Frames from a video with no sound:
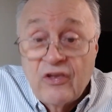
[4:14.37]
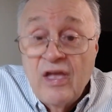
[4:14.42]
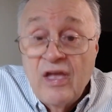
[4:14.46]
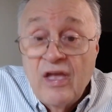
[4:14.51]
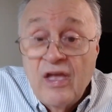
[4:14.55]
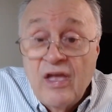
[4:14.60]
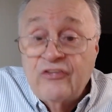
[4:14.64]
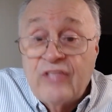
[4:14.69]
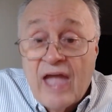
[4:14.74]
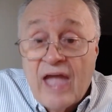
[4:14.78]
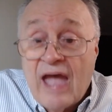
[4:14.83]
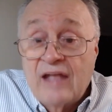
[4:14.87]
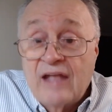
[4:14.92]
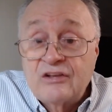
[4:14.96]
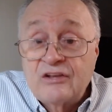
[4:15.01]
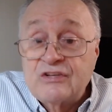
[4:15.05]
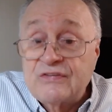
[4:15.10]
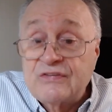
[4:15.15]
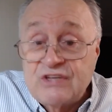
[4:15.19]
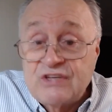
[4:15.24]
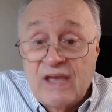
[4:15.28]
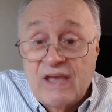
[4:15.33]
statins
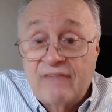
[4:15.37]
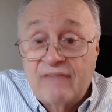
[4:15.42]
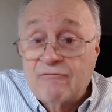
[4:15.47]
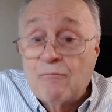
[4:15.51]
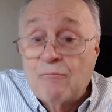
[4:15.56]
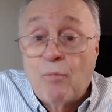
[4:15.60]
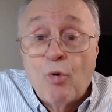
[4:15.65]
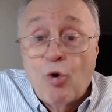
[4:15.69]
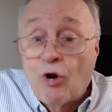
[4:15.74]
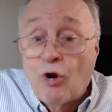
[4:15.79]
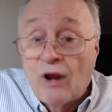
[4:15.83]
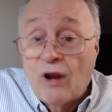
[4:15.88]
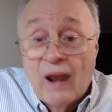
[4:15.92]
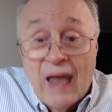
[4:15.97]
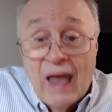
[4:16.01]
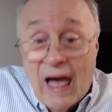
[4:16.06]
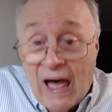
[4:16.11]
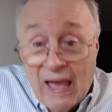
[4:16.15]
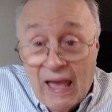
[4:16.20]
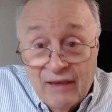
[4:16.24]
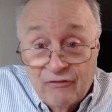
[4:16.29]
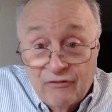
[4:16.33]
have saved more
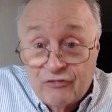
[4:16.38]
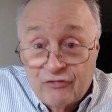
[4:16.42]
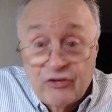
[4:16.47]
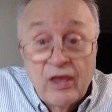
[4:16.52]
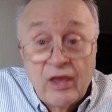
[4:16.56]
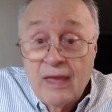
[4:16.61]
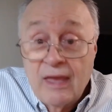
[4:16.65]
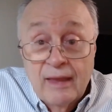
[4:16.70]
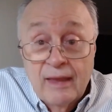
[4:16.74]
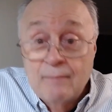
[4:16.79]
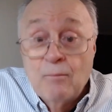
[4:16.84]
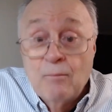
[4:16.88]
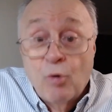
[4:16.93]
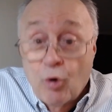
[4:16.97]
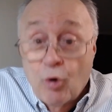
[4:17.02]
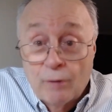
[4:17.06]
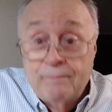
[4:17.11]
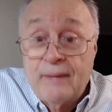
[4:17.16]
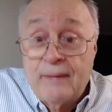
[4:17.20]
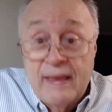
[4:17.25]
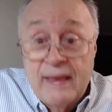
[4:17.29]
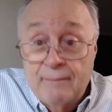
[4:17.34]
lives and more
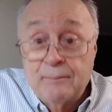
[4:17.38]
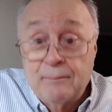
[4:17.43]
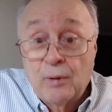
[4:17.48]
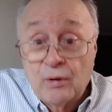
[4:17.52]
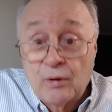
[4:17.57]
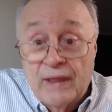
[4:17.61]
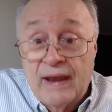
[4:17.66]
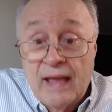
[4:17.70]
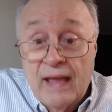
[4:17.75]
people.